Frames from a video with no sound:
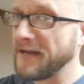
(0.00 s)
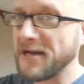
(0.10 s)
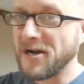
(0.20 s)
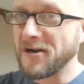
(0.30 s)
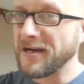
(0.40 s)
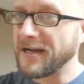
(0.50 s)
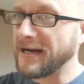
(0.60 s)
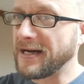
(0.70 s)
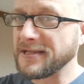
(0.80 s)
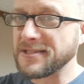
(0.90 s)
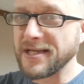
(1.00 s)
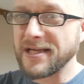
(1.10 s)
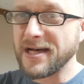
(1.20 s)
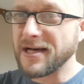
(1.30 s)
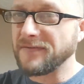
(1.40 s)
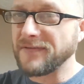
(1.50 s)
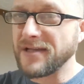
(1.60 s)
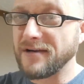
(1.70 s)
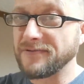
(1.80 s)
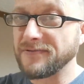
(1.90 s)
Our God is a God of
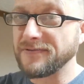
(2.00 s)
love.